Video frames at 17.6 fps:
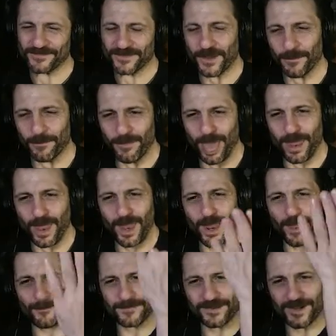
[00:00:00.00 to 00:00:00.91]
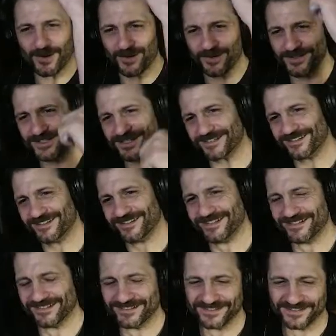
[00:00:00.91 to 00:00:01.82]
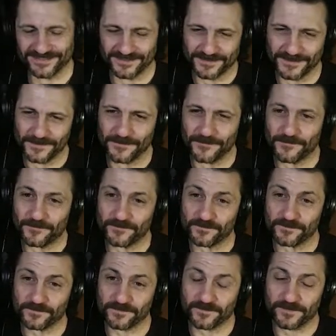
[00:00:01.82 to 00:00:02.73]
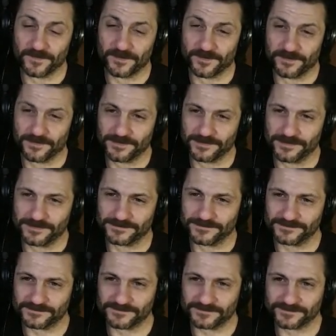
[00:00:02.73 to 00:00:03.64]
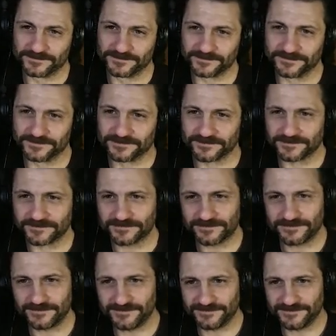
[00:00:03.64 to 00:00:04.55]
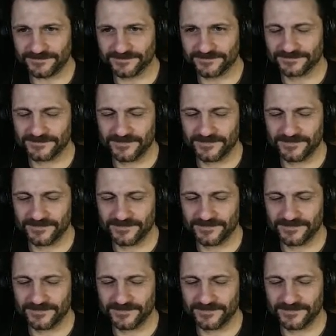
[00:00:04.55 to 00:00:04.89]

don't have the other parts, so they have to crawl up their assholes, and then they'll turn into Jason or